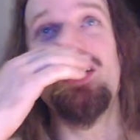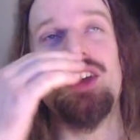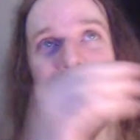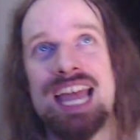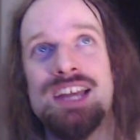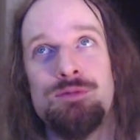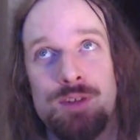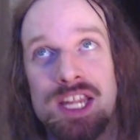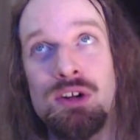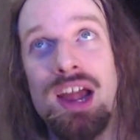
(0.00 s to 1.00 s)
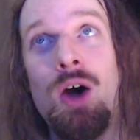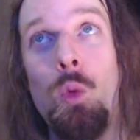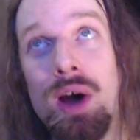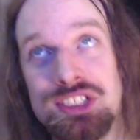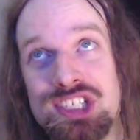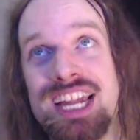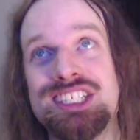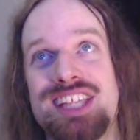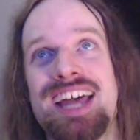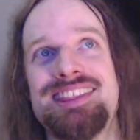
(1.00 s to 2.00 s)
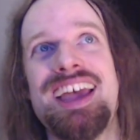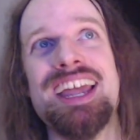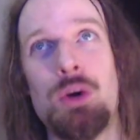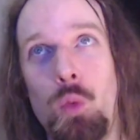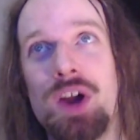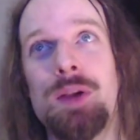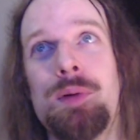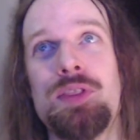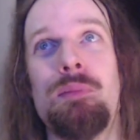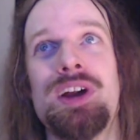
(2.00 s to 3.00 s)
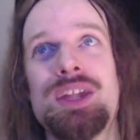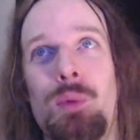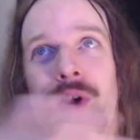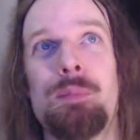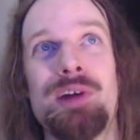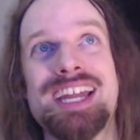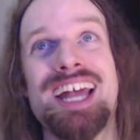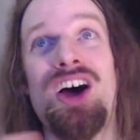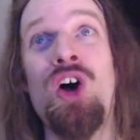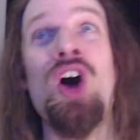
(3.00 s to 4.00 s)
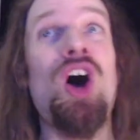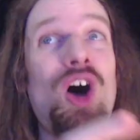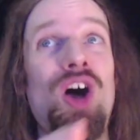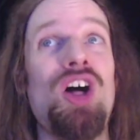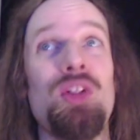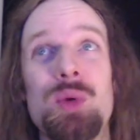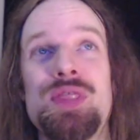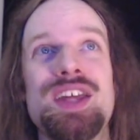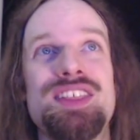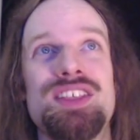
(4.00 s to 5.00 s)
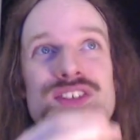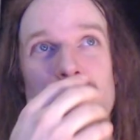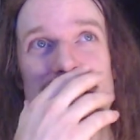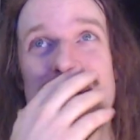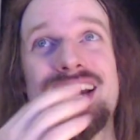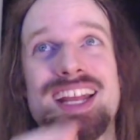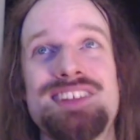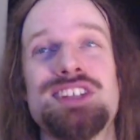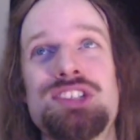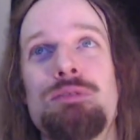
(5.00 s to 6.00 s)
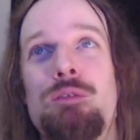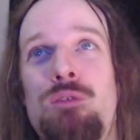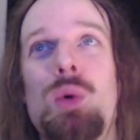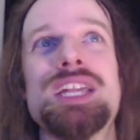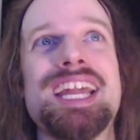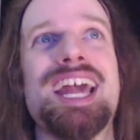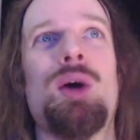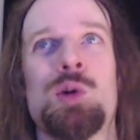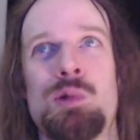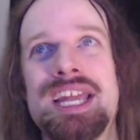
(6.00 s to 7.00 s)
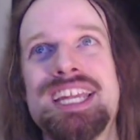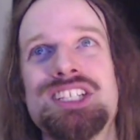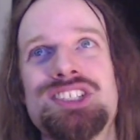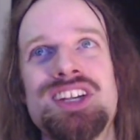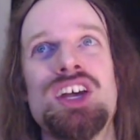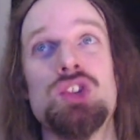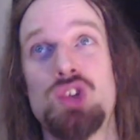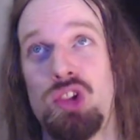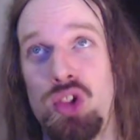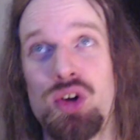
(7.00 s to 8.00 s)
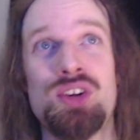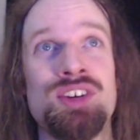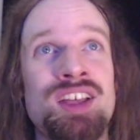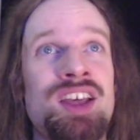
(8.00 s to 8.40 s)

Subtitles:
and figure out what changed that day and where to put the money, where to bring it out, all within. So I essentially have a 48-hour range to learn